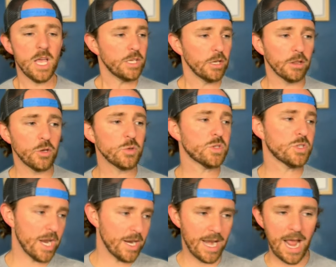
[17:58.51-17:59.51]
You lose
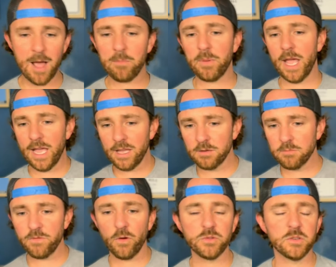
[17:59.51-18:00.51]
Jake Knapp and
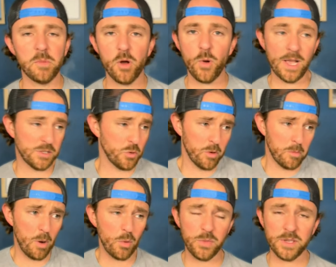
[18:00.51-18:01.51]
Folger Boas, who were
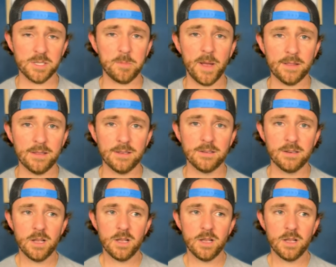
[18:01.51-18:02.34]
both expected